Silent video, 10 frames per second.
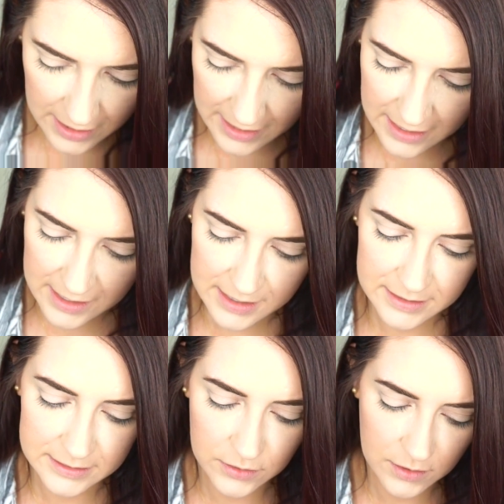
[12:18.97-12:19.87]

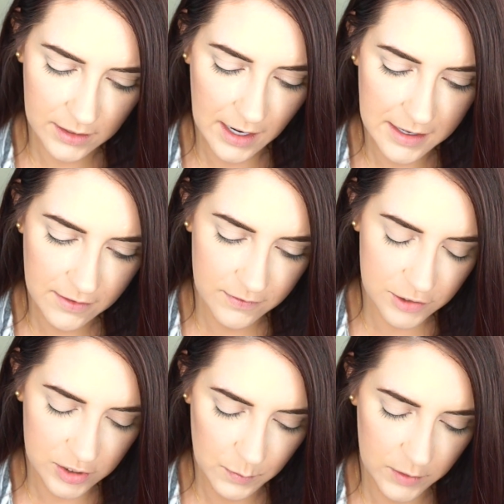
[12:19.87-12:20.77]
is kind of a
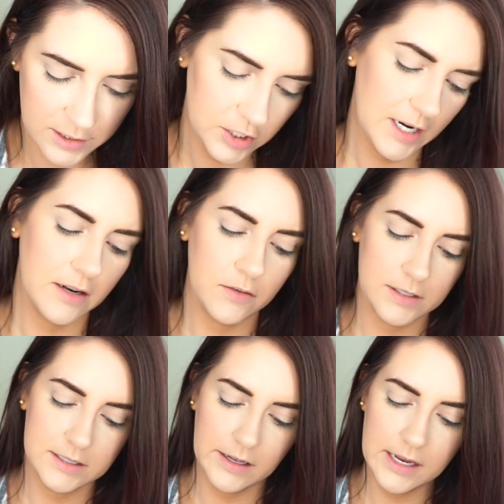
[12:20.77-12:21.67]
shimmery shade, it
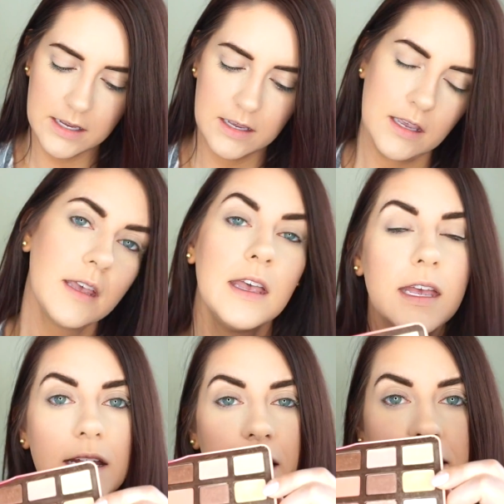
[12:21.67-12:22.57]
looks like.
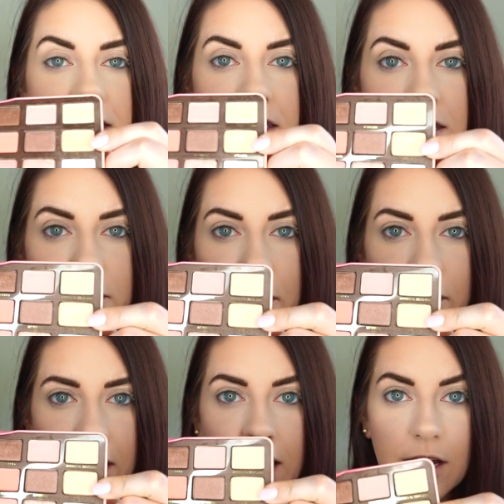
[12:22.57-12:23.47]
And that's this one
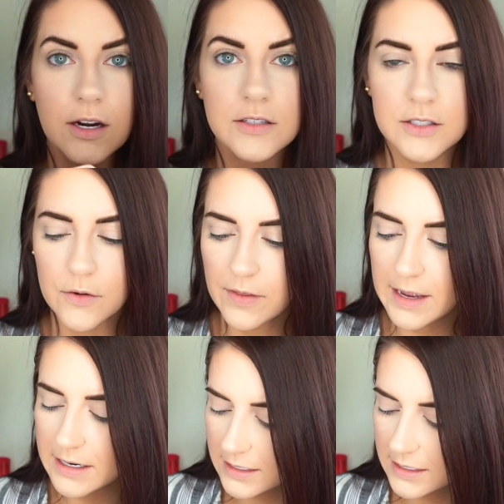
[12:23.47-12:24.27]
right here. So that